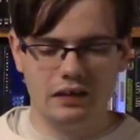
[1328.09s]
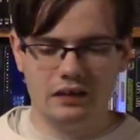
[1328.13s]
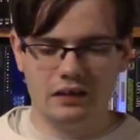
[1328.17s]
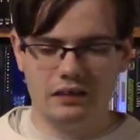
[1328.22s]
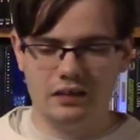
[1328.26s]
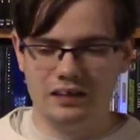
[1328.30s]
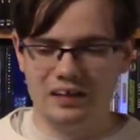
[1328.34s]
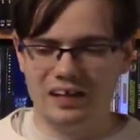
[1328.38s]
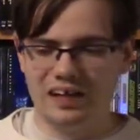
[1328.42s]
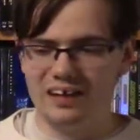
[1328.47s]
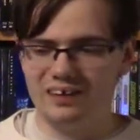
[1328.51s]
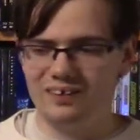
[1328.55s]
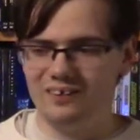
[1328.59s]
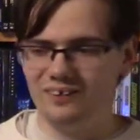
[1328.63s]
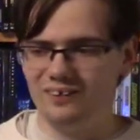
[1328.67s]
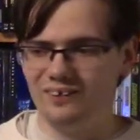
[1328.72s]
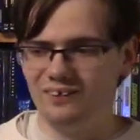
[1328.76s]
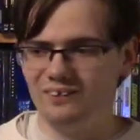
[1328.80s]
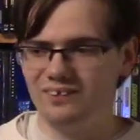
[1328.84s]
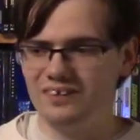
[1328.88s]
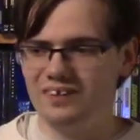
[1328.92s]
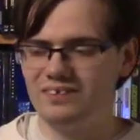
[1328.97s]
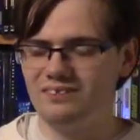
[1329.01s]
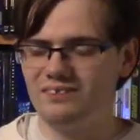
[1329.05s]
Not
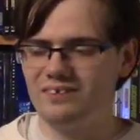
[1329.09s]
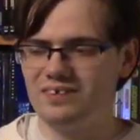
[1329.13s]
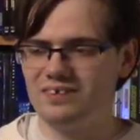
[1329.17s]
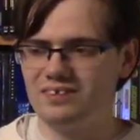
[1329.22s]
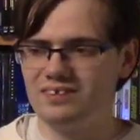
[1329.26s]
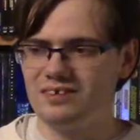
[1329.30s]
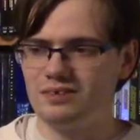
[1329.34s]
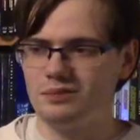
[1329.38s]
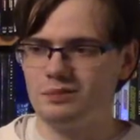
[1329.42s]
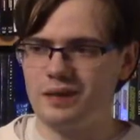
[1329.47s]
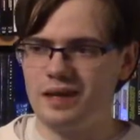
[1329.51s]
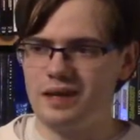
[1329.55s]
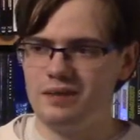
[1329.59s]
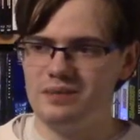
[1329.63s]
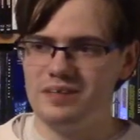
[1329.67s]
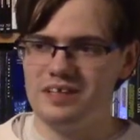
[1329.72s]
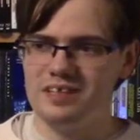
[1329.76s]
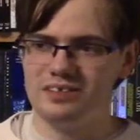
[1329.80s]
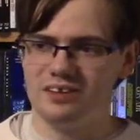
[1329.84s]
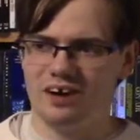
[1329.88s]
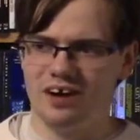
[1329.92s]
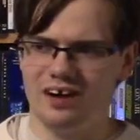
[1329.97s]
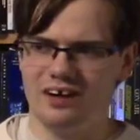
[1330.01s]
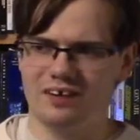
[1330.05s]
only with their baby
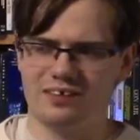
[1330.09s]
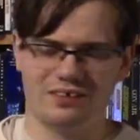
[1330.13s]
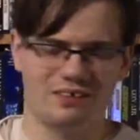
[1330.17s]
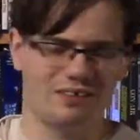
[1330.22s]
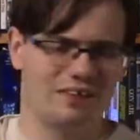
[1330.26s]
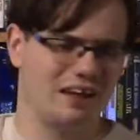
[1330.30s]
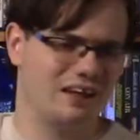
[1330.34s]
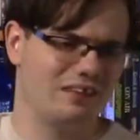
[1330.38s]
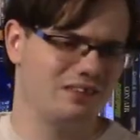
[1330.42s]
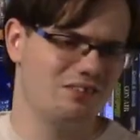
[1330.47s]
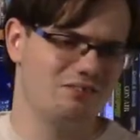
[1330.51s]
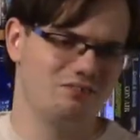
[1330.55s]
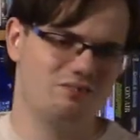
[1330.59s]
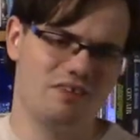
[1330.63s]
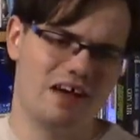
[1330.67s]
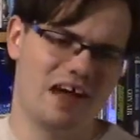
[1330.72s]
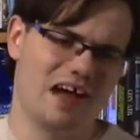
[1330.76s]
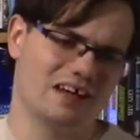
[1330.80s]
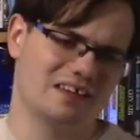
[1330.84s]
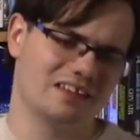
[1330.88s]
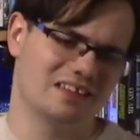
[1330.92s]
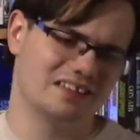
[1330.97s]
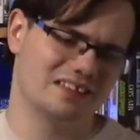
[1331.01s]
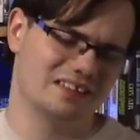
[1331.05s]
daughter, how the
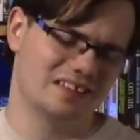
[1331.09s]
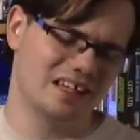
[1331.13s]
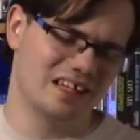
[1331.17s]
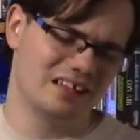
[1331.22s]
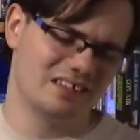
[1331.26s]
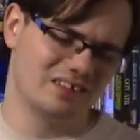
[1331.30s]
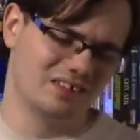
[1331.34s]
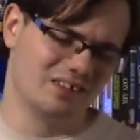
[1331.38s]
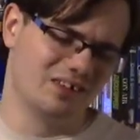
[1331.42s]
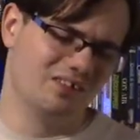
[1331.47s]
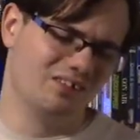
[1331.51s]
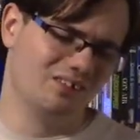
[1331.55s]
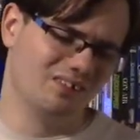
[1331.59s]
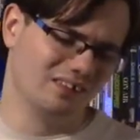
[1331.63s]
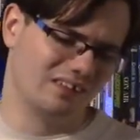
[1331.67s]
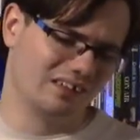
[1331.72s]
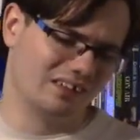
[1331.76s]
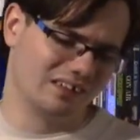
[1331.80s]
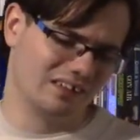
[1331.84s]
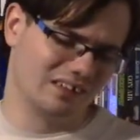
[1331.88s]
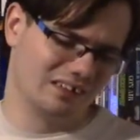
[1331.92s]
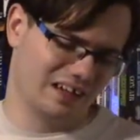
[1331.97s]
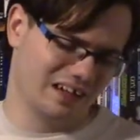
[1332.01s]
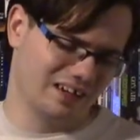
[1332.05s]
fact is
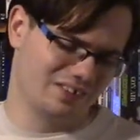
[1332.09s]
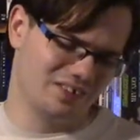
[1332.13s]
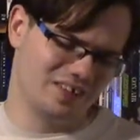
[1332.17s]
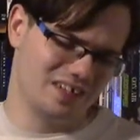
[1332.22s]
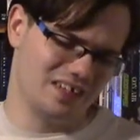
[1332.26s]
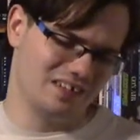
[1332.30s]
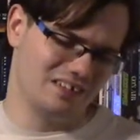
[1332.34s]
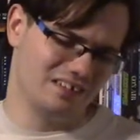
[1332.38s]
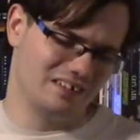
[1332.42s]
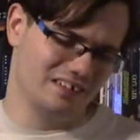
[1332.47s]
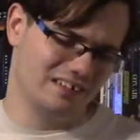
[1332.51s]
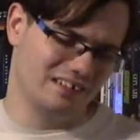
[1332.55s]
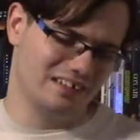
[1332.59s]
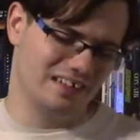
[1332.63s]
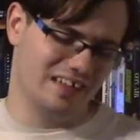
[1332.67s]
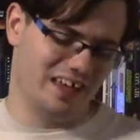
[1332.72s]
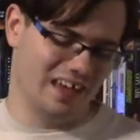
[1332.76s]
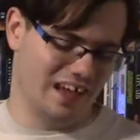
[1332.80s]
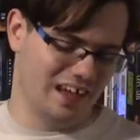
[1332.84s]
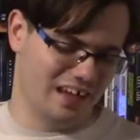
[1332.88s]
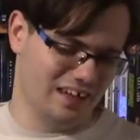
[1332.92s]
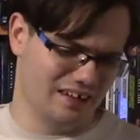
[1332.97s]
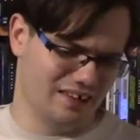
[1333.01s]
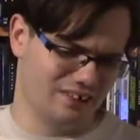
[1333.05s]
how he
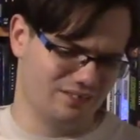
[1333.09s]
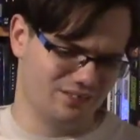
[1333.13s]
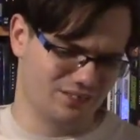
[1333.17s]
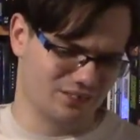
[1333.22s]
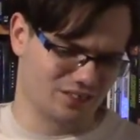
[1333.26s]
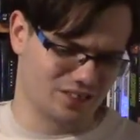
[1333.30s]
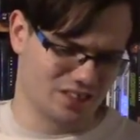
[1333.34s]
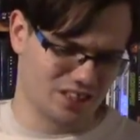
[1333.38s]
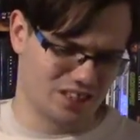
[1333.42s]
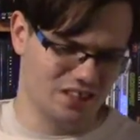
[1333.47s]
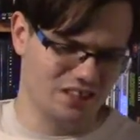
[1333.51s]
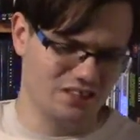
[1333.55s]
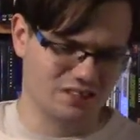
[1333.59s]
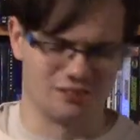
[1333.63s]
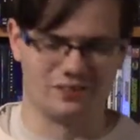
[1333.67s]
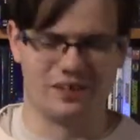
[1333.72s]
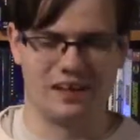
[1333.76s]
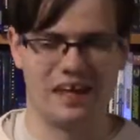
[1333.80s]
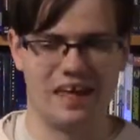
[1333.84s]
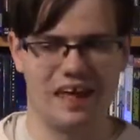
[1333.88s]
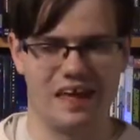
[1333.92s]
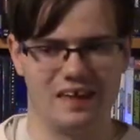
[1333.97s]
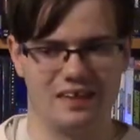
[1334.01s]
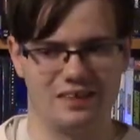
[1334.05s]
can't ever see her
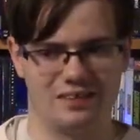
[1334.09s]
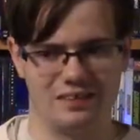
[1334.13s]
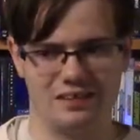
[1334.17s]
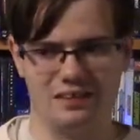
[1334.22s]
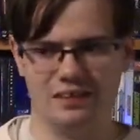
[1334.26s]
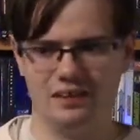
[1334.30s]
again.